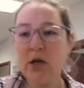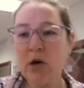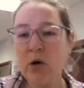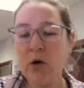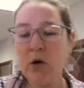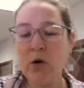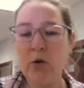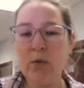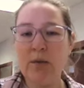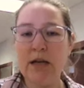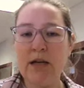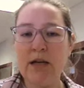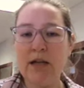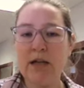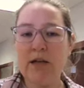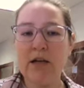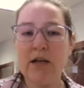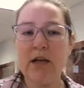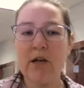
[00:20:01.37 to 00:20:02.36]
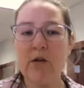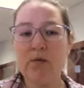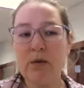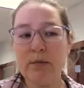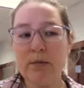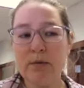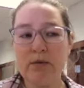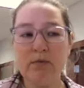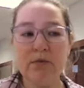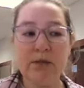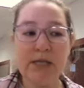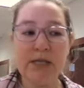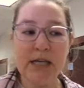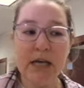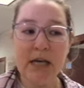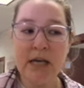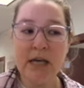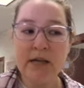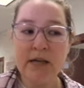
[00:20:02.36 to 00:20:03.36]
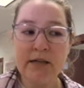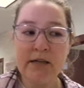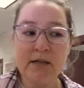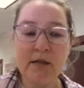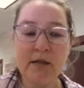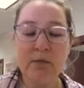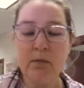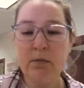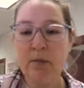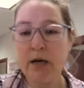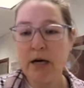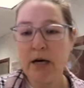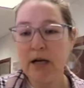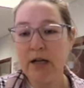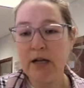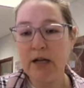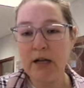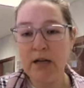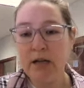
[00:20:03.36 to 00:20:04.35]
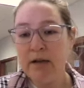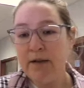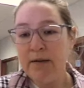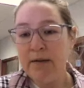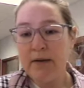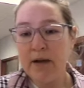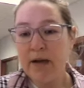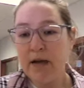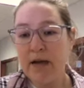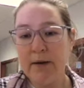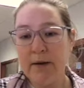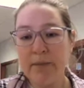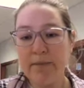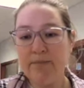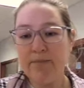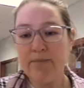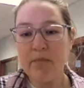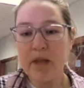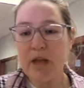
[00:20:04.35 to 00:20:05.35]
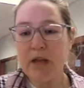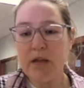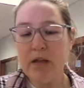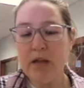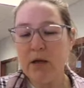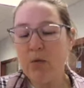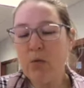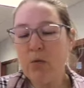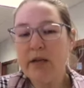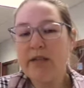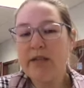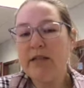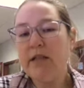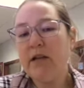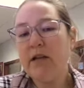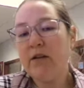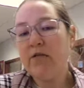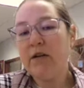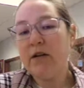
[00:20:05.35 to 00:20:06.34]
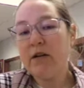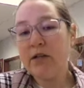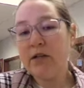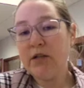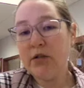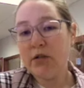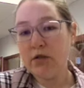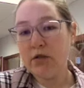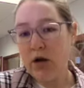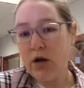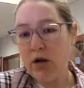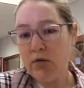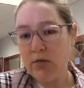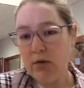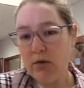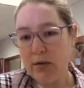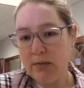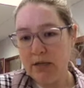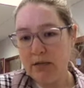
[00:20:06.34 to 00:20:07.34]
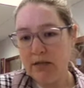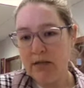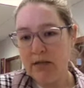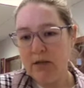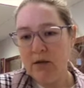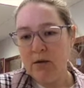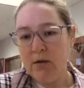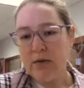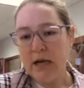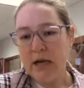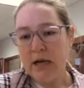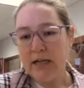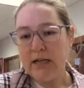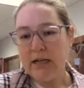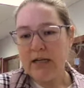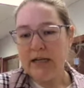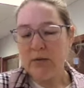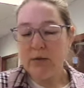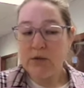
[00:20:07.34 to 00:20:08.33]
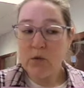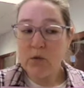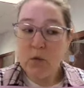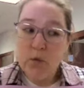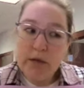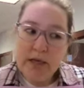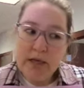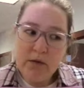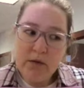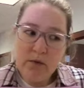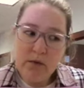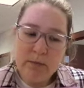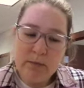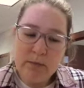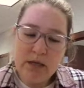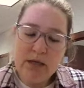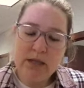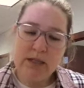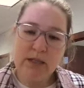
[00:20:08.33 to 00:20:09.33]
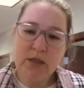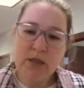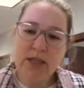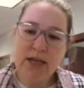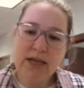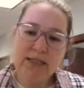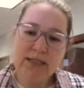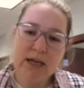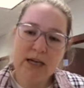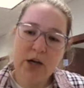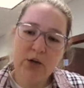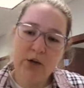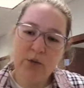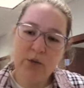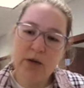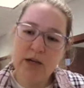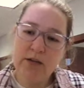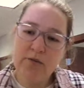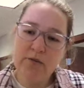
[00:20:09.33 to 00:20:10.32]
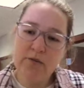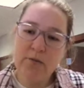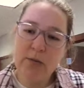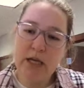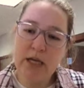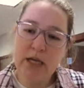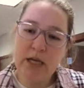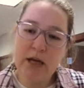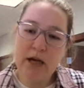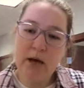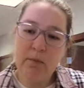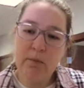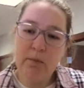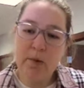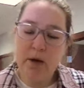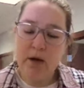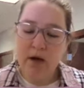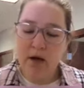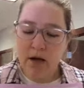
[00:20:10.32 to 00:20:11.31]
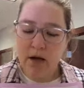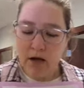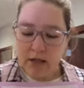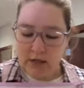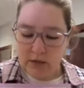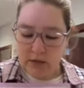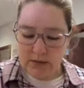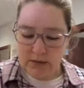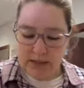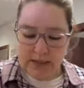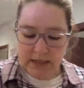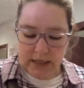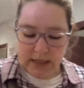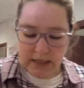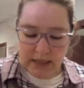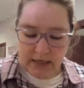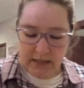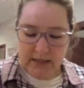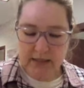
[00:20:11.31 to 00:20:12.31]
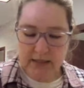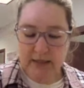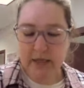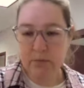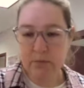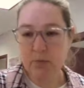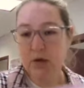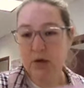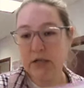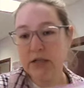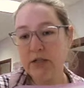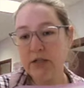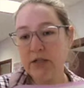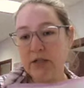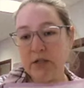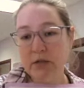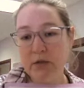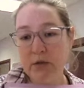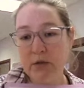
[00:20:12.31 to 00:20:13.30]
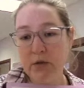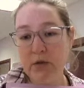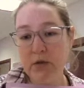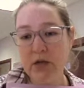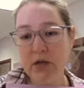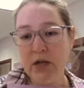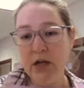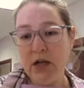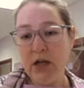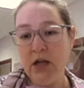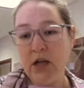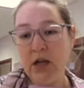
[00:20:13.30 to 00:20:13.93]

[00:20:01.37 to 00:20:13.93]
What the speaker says: loam and it like ribboned for days, but it wasn't a very strong ribbon, right? And it was a weak ribbon. And so that's how you kind of pick up on those things. And pretty soon